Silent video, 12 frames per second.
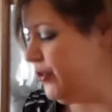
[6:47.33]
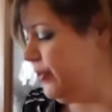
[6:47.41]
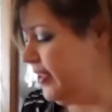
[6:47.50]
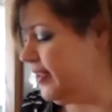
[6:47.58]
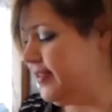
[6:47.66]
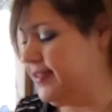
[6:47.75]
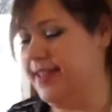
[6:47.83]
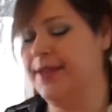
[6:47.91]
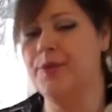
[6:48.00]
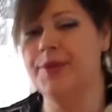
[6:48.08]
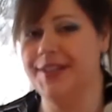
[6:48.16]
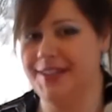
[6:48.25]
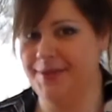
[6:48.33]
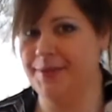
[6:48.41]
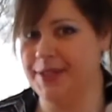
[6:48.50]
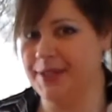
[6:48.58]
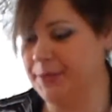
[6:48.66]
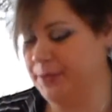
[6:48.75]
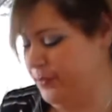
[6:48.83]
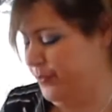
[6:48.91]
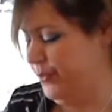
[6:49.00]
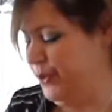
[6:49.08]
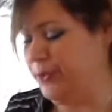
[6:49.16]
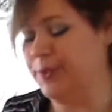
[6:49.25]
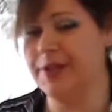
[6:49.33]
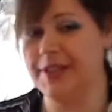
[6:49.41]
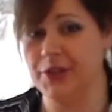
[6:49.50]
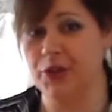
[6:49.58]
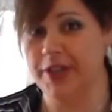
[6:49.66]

do this and what you're really